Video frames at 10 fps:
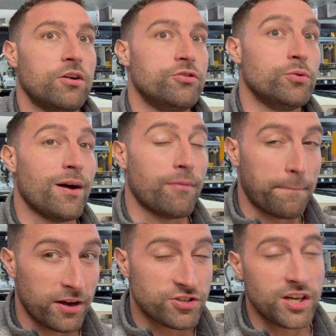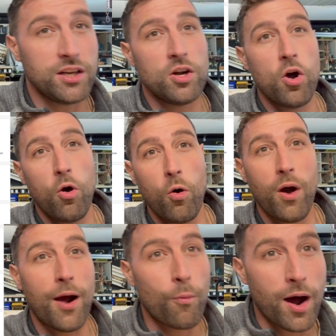Do you have a budget? Or
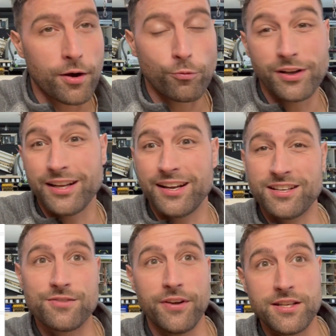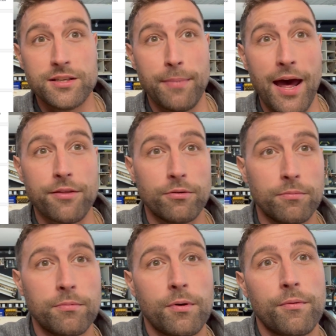I want a really nice fancy bathroom,
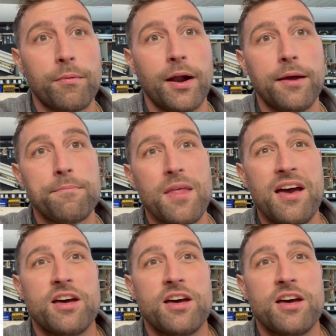right?